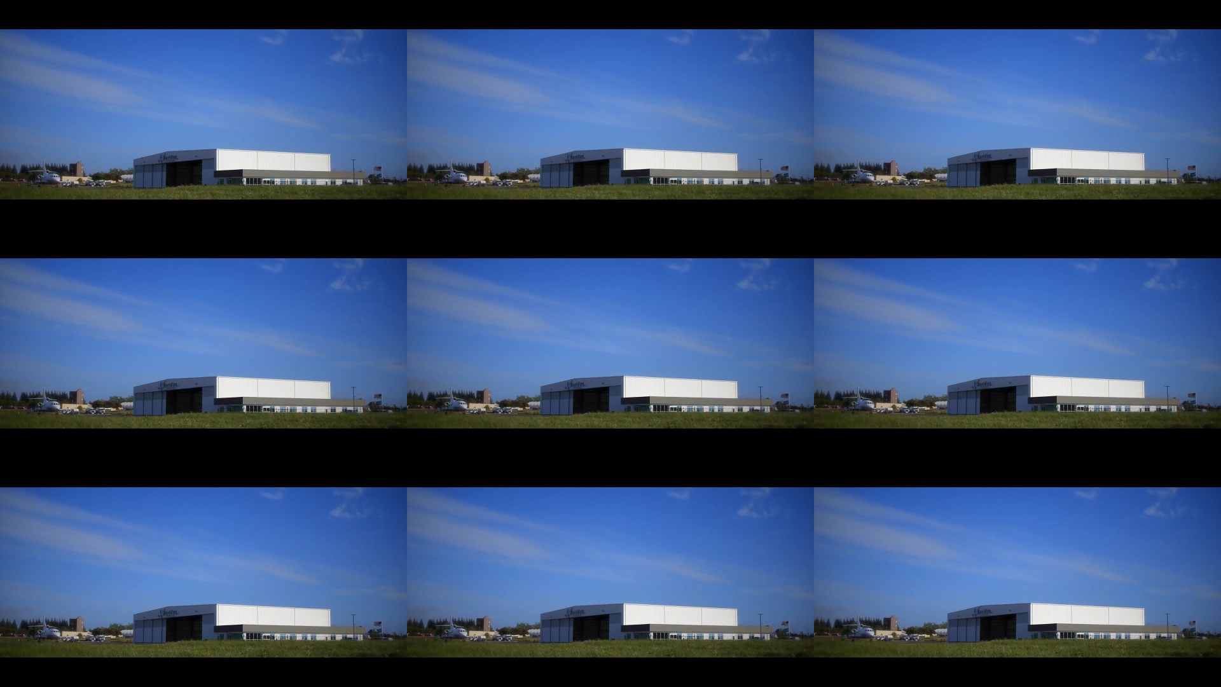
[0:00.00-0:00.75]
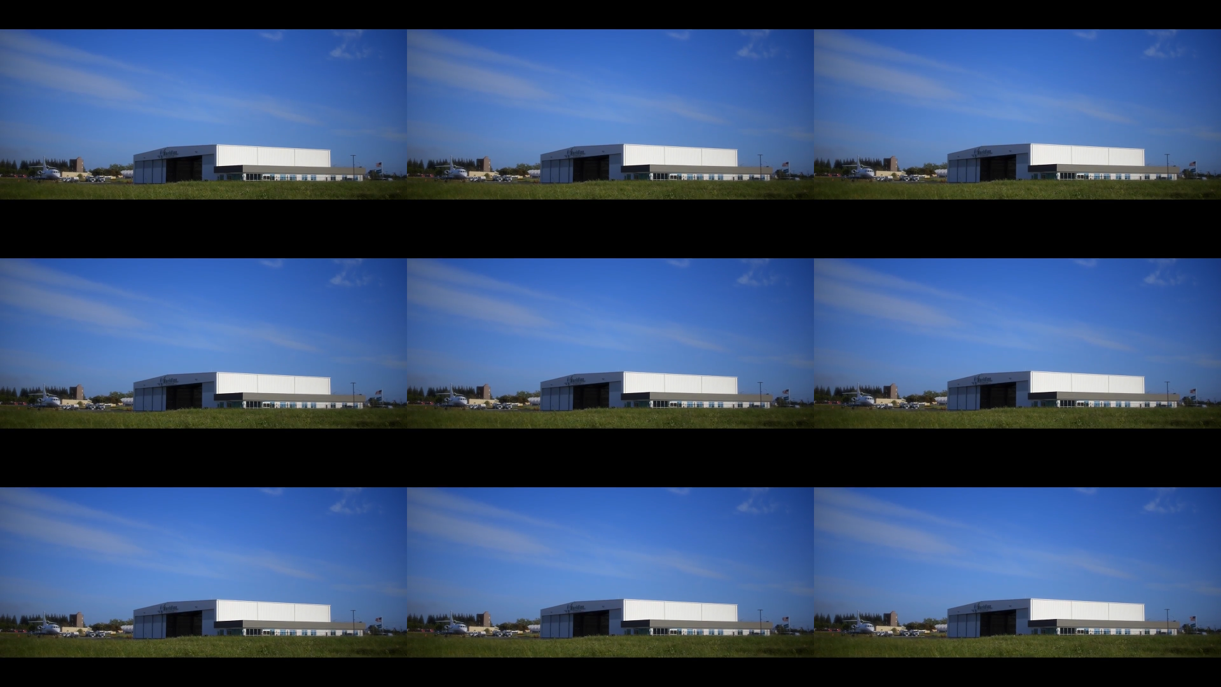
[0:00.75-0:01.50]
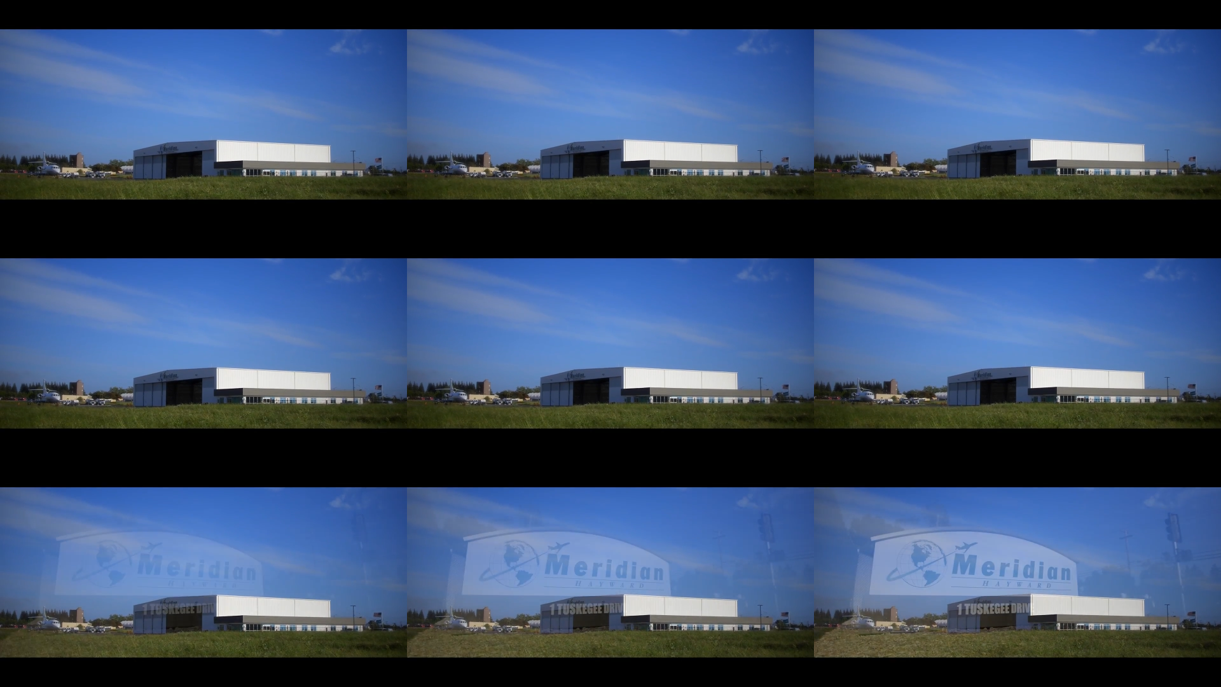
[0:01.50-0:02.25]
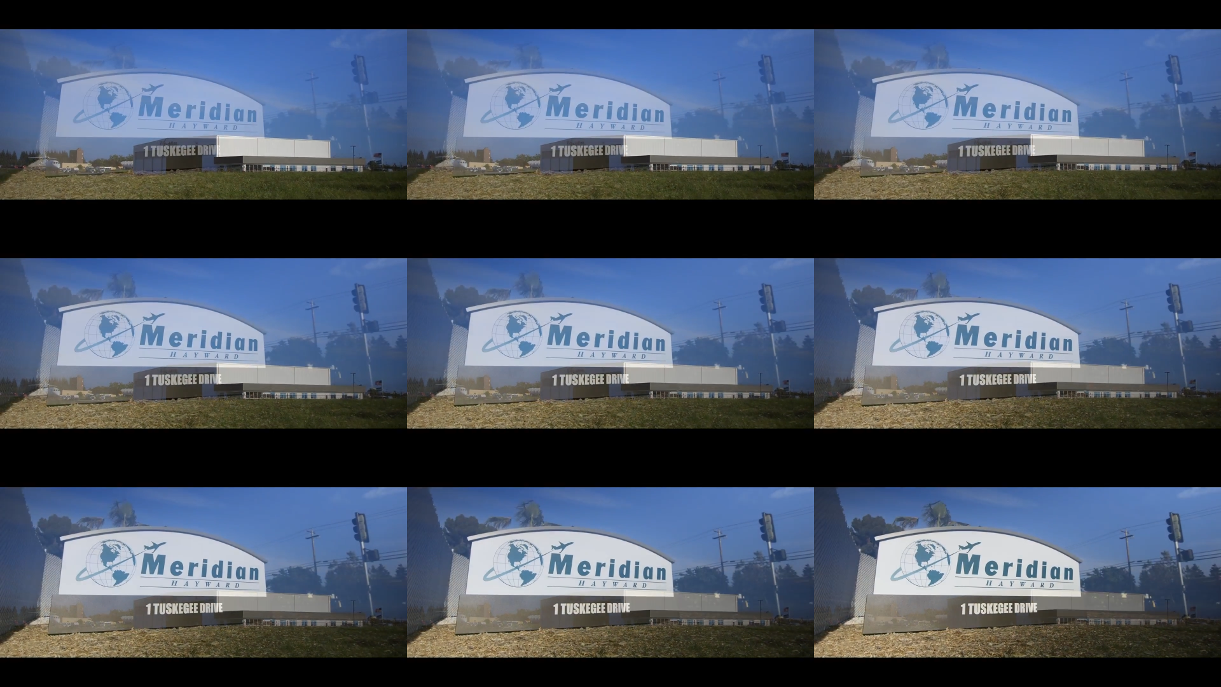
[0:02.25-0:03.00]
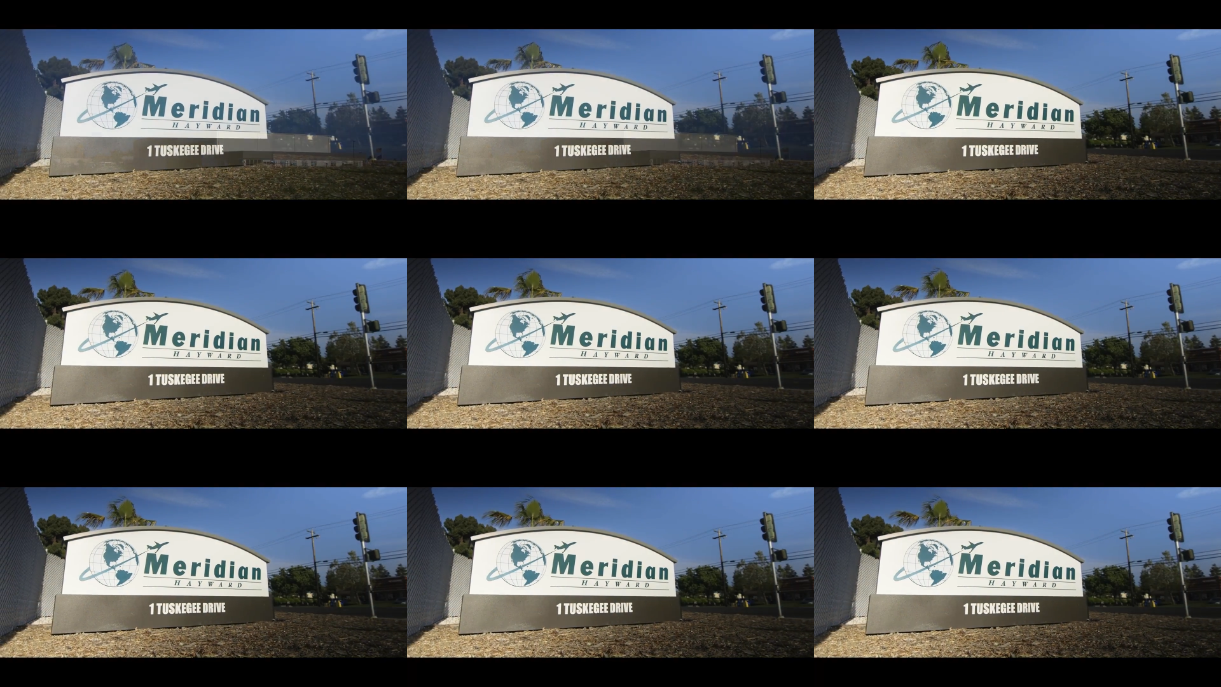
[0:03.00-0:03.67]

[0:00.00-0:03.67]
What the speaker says: (no speaker visible)